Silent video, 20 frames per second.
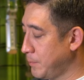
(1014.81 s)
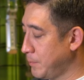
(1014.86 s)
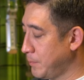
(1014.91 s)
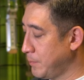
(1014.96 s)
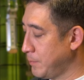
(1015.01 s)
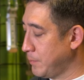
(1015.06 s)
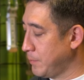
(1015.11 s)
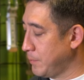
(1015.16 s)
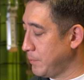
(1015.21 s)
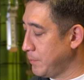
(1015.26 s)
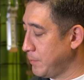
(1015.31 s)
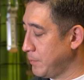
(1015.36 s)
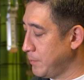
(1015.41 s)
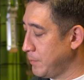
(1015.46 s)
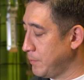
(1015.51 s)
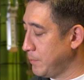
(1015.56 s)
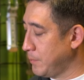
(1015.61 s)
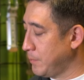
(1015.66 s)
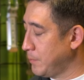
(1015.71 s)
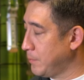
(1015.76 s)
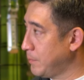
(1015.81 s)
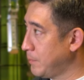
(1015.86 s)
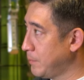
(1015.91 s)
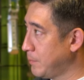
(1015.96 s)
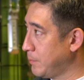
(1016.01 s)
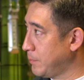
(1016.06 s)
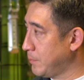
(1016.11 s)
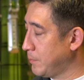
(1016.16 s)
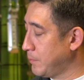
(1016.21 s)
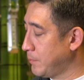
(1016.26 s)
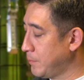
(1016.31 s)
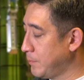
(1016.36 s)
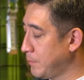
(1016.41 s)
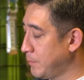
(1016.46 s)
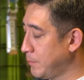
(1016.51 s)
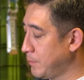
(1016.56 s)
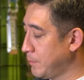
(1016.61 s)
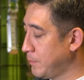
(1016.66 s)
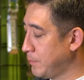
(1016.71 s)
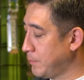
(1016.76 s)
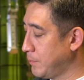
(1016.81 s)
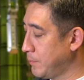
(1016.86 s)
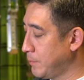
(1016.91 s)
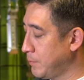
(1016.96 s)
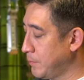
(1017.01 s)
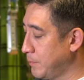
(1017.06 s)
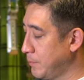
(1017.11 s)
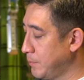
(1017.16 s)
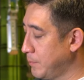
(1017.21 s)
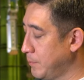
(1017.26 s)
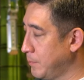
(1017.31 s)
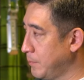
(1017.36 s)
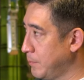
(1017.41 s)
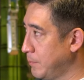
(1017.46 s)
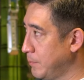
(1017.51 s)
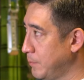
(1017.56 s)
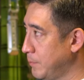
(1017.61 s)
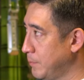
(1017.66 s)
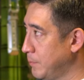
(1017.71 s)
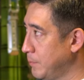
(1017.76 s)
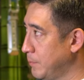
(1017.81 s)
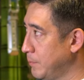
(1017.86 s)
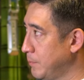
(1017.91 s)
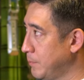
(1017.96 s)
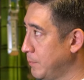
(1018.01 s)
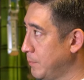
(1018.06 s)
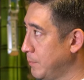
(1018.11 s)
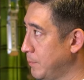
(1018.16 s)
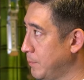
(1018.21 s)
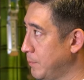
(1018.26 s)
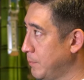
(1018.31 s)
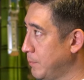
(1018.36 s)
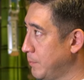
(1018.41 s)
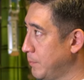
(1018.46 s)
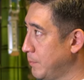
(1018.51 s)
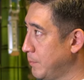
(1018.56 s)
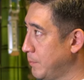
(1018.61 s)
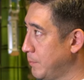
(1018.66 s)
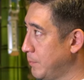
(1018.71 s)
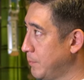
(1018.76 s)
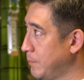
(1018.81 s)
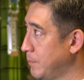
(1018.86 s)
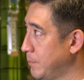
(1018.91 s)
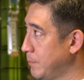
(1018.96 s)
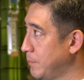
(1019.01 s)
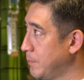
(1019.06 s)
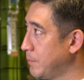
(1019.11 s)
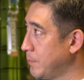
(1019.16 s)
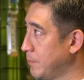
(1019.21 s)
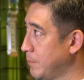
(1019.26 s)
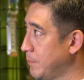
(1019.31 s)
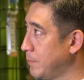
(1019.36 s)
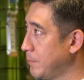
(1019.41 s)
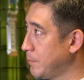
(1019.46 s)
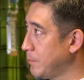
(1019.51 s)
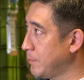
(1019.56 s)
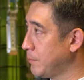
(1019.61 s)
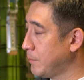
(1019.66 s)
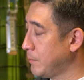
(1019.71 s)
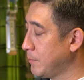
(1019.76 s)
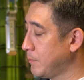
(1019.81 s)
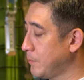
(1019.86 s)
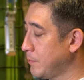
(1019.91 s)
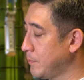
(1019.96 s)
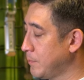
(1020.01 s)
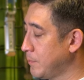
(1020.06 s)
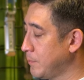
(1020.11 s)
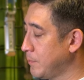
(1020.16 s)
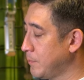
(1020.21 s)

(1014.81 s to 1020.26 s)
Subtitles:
[no speech]